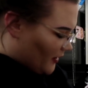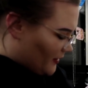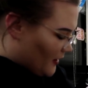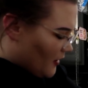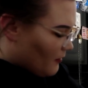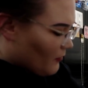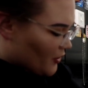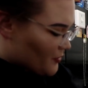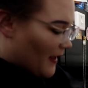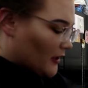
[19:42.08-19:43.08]
with
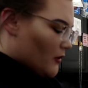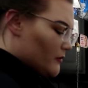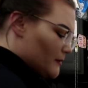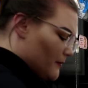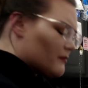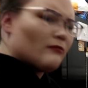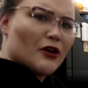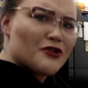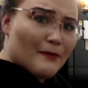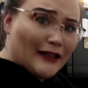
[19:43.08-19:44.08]
marshmallows,
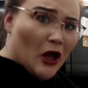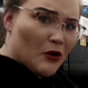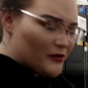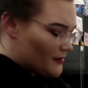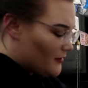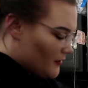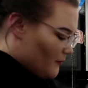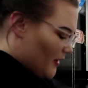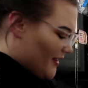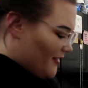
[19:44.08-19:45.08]
marshmallows,
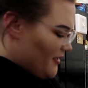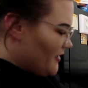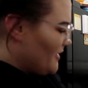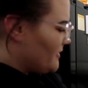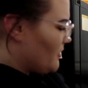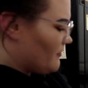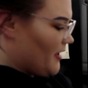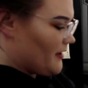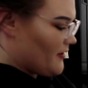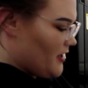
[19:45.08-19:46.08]
but I think that that's all
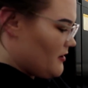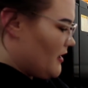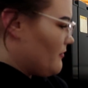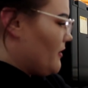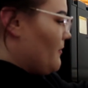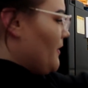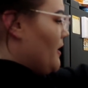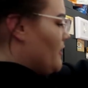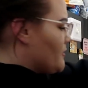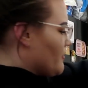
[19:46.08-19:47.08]
right, right? I don't know.
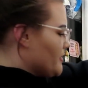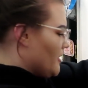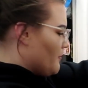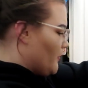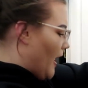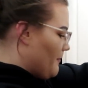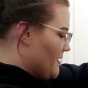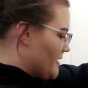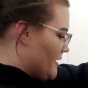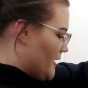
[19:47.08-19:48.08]
So we're just gonna plop
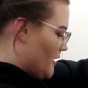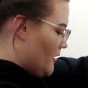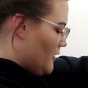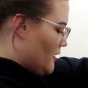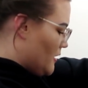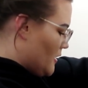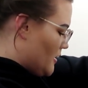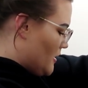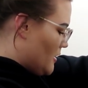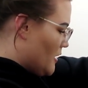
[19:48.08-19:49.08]
this in here.
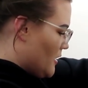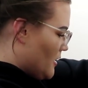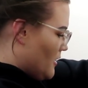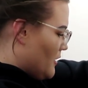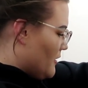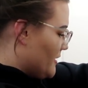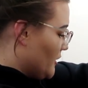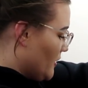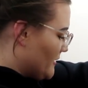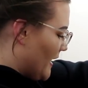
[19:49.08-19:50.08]
This
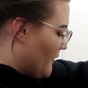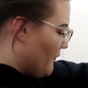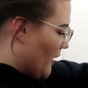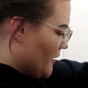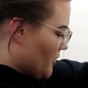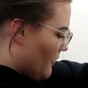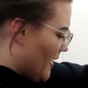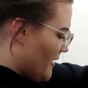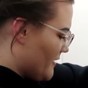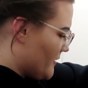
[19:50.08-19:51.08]
looks like fudge. All
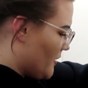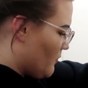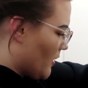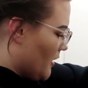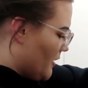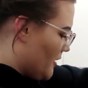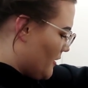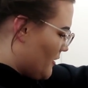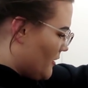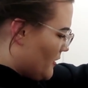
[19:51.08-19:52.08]
right, this could work.
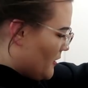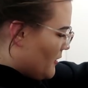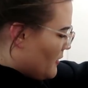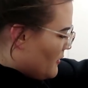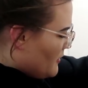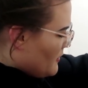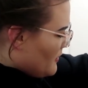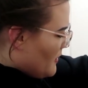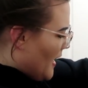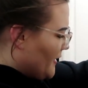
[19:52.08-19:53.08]

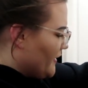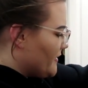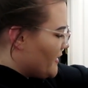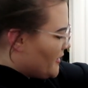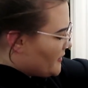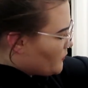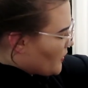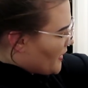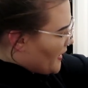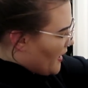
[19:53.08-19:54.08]
I could see this
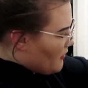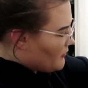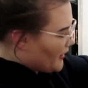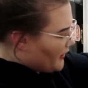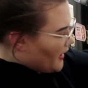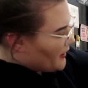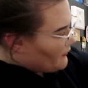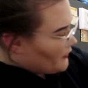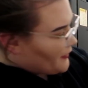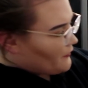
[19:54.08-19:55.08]
working out, like kind
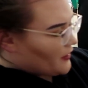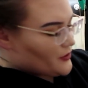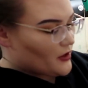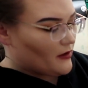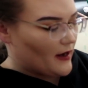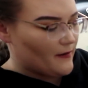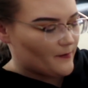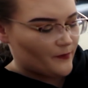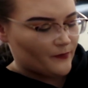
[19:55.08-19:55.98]
of like fudge. All right.